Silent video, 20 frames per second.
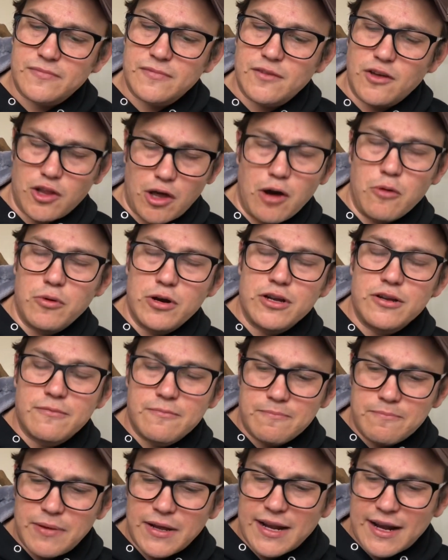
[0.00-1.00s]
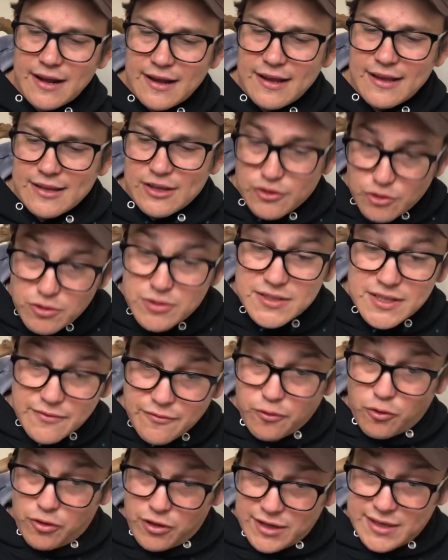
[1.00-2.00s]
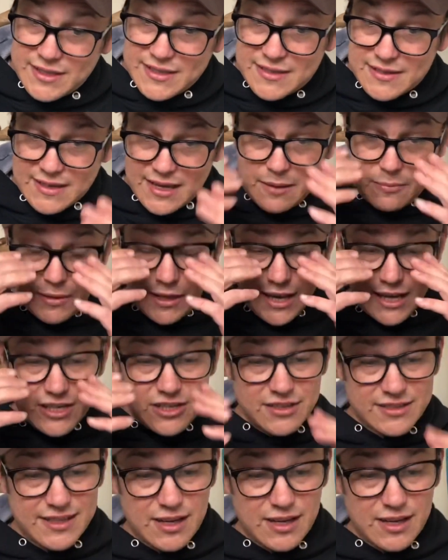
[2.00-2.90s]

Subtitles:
although I would, but I use it for these applications.